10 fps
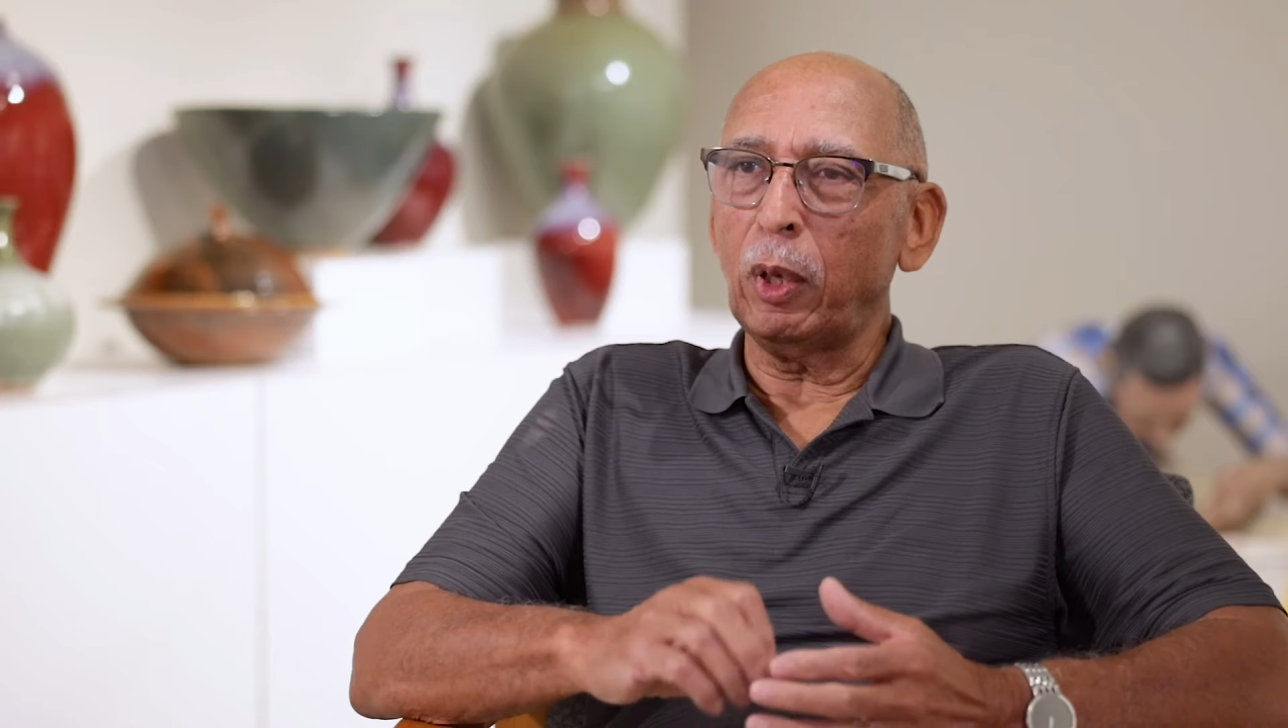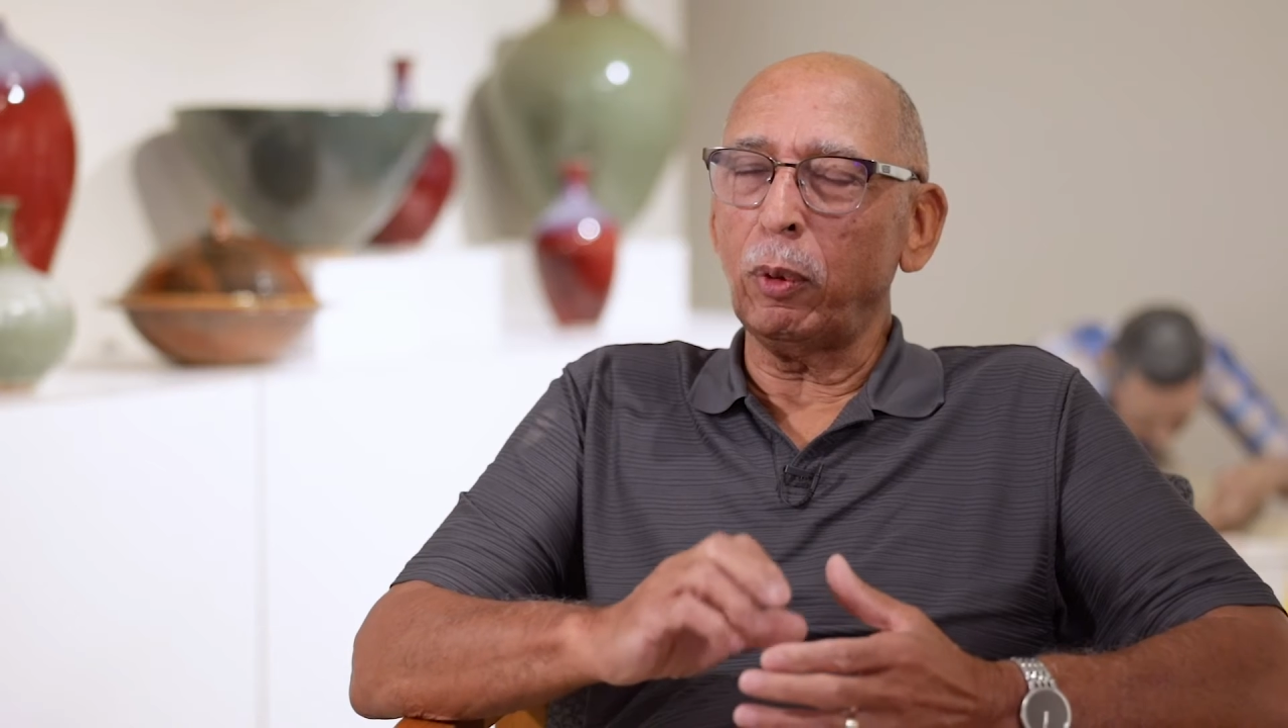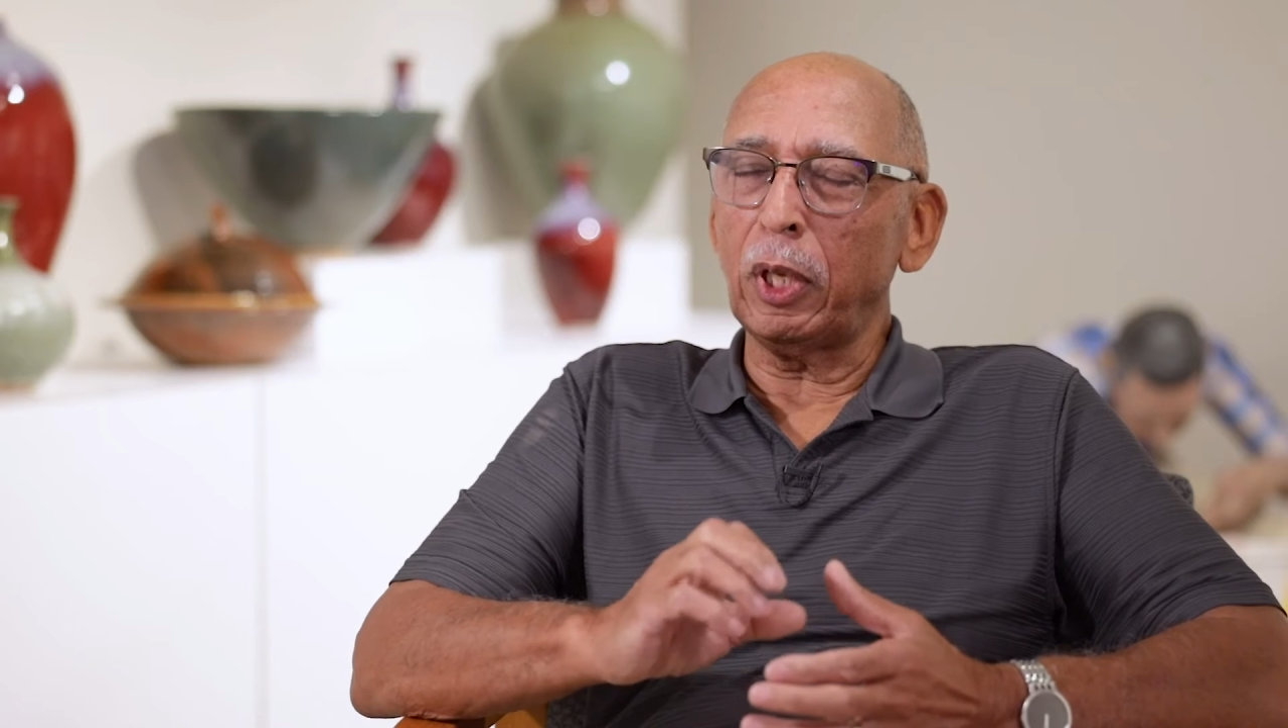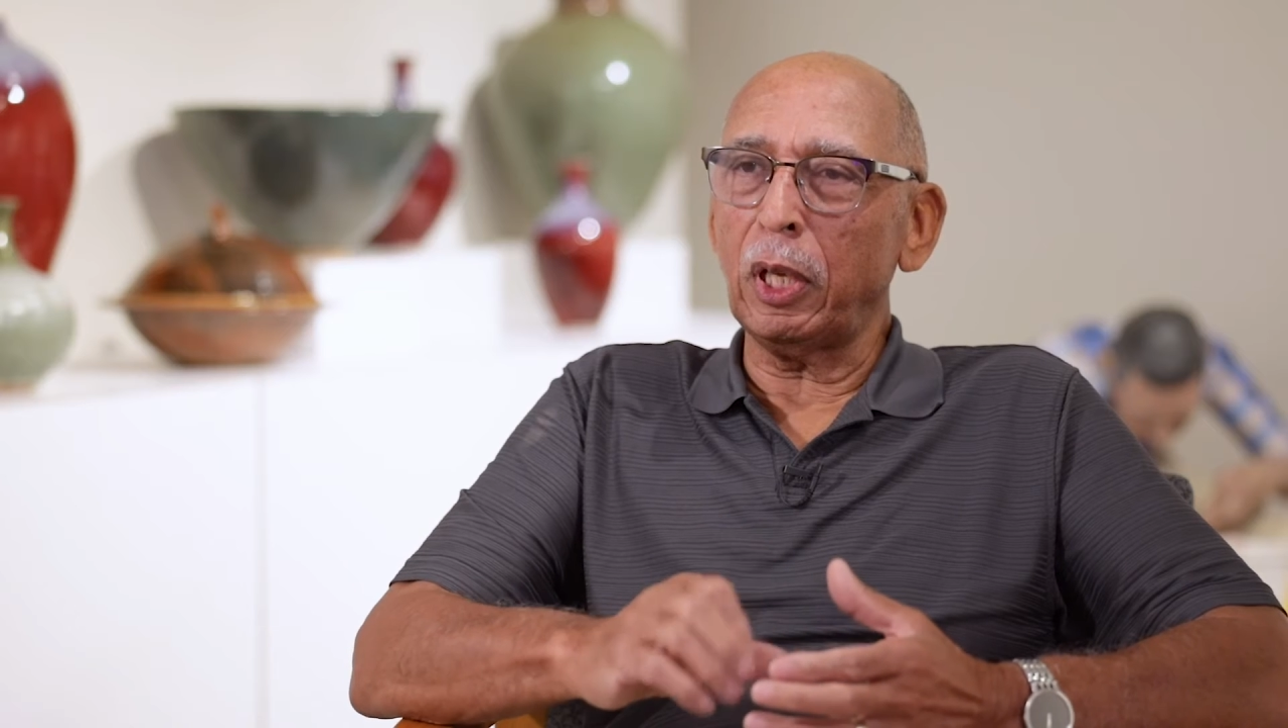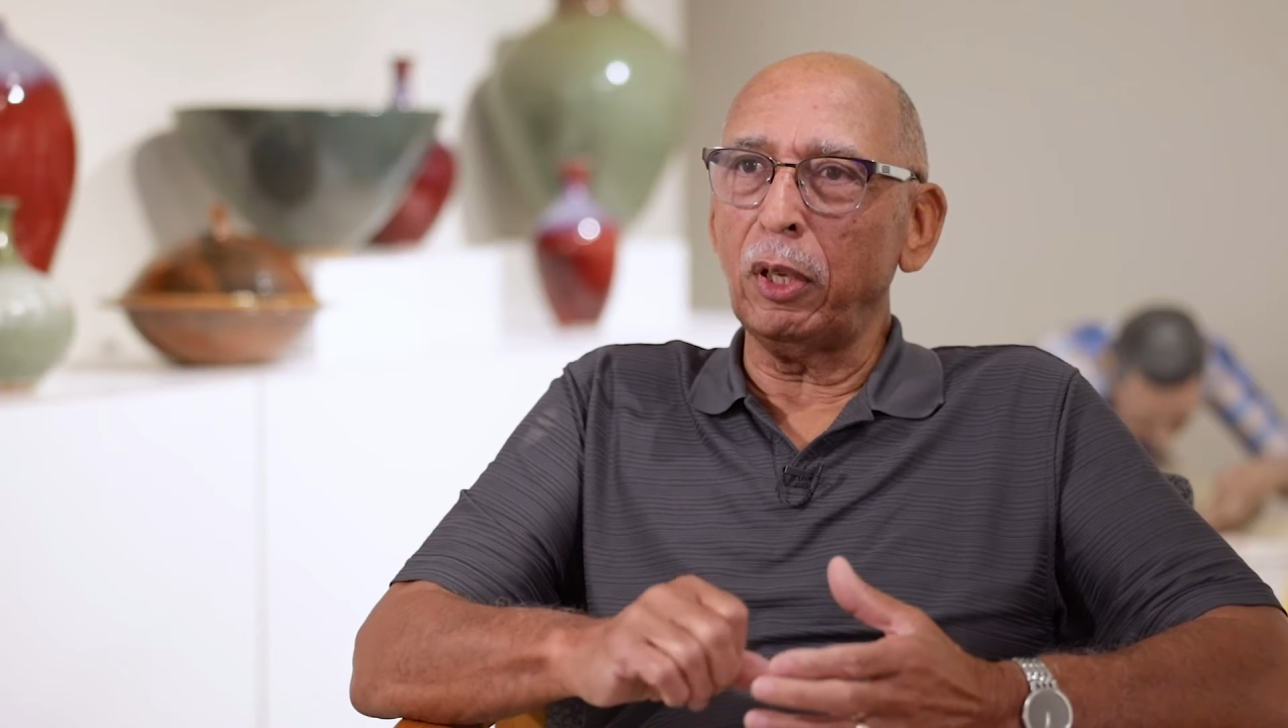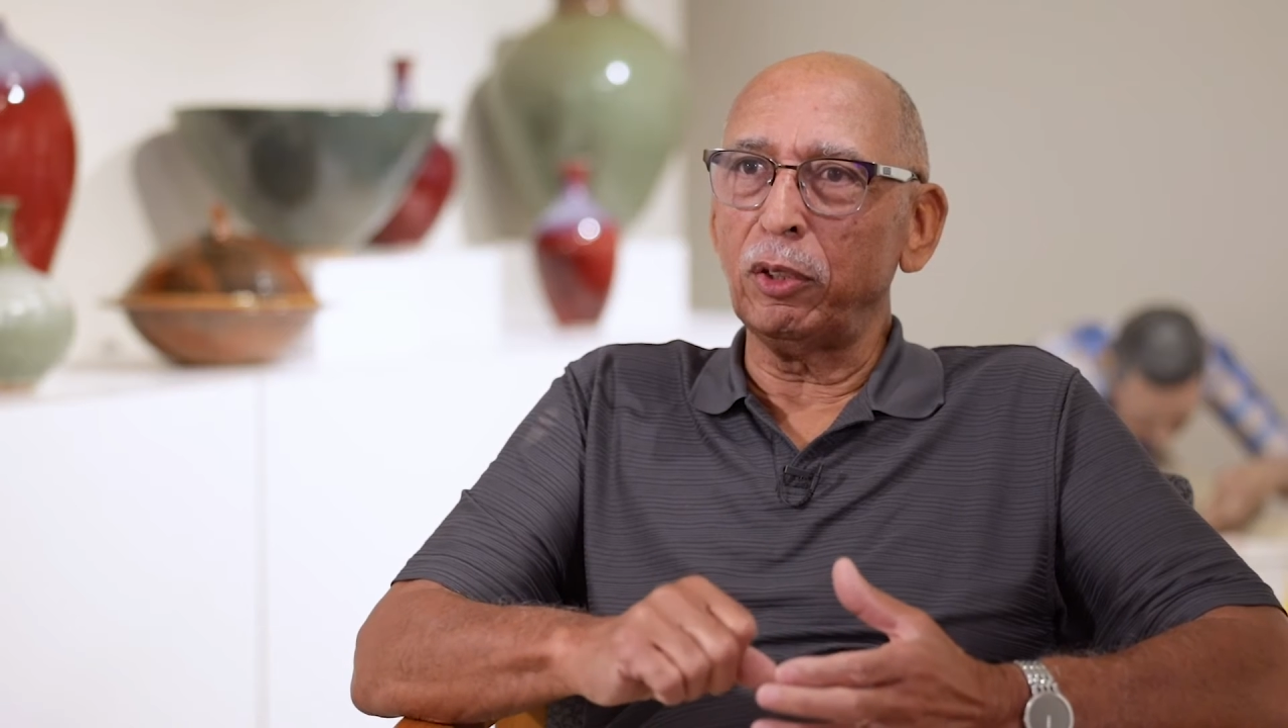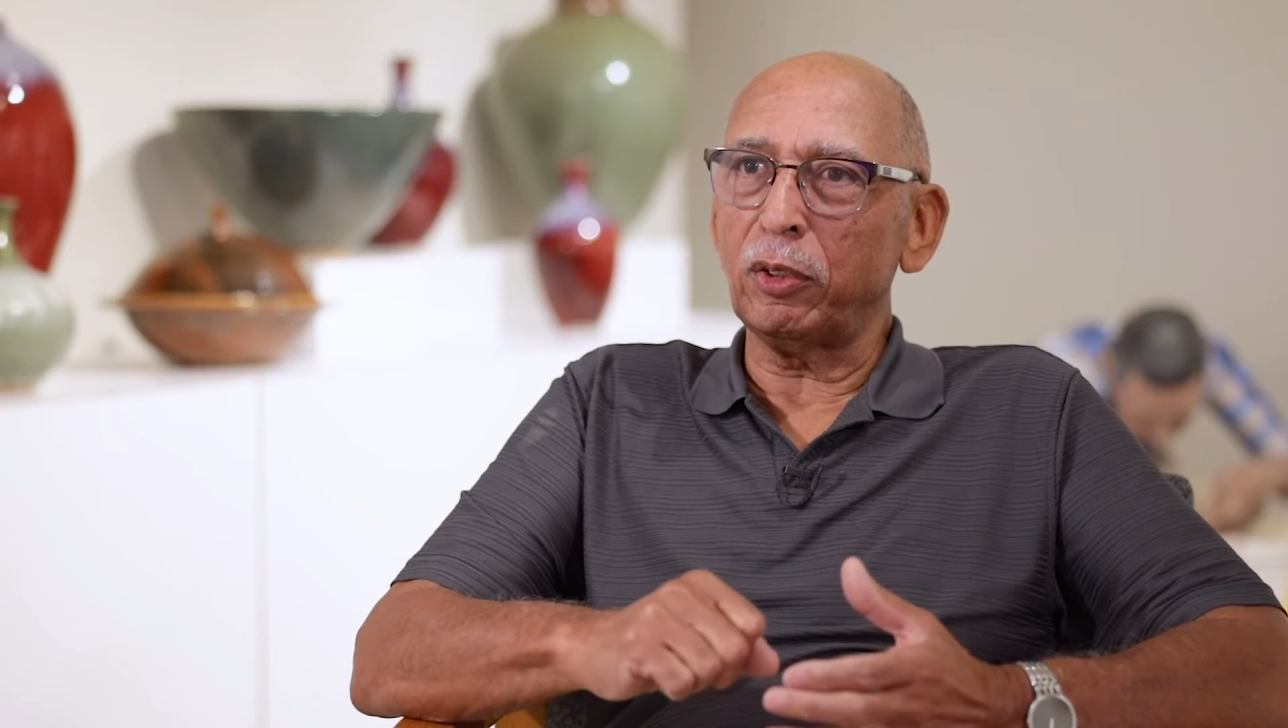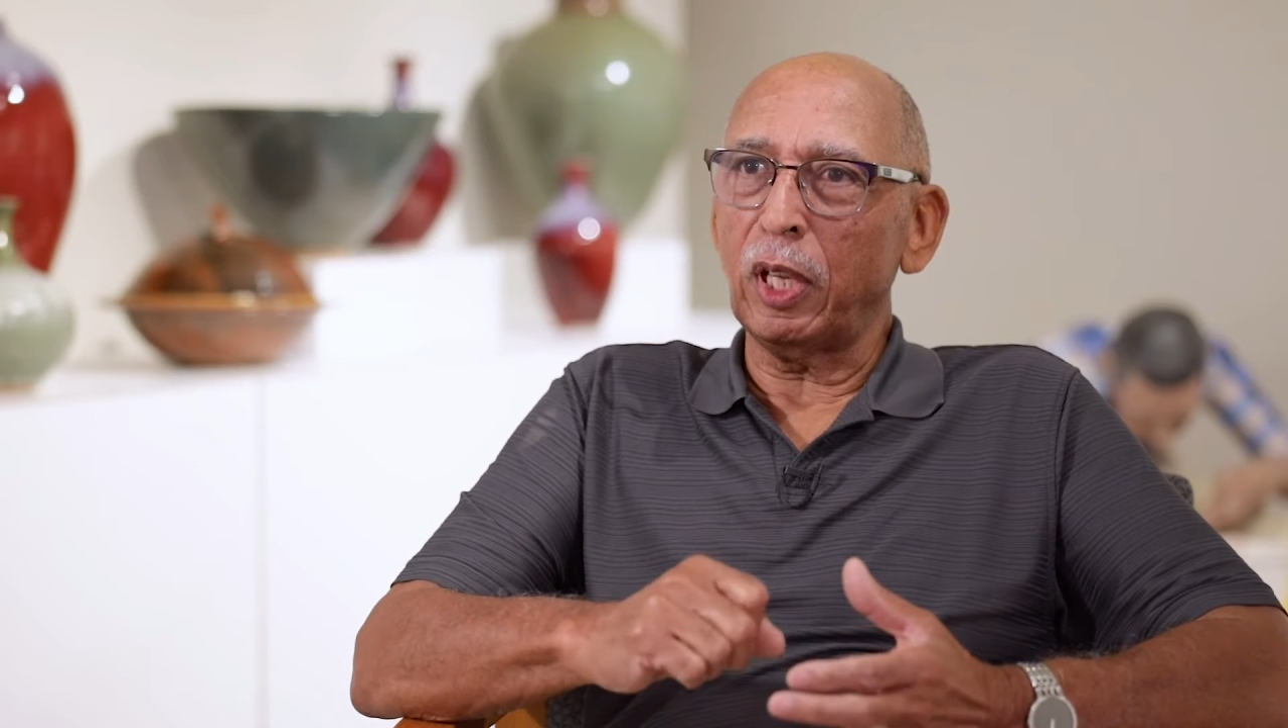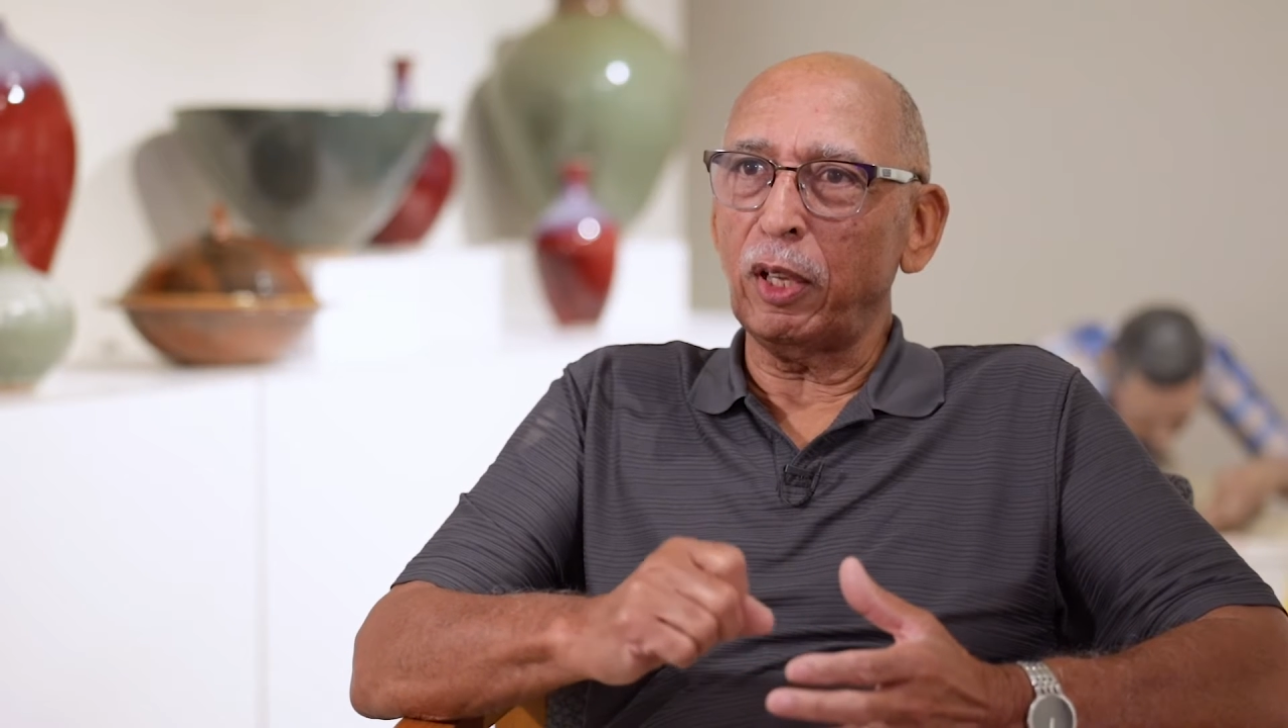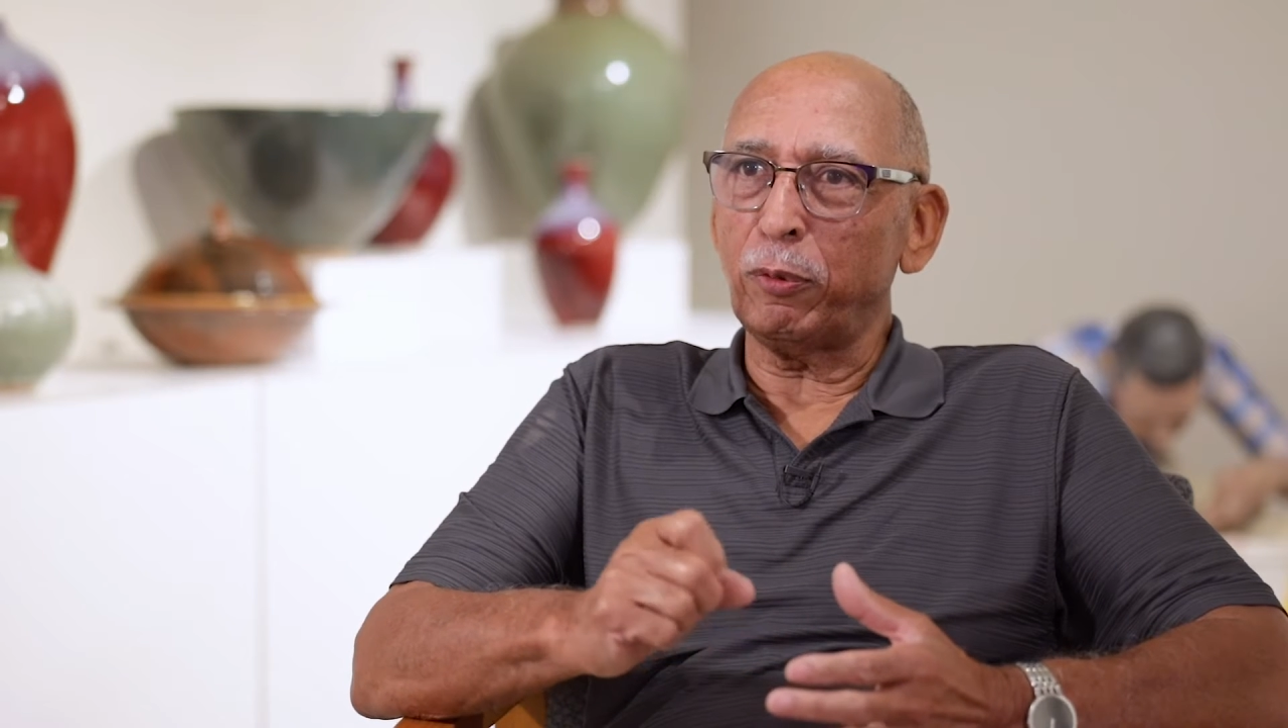we use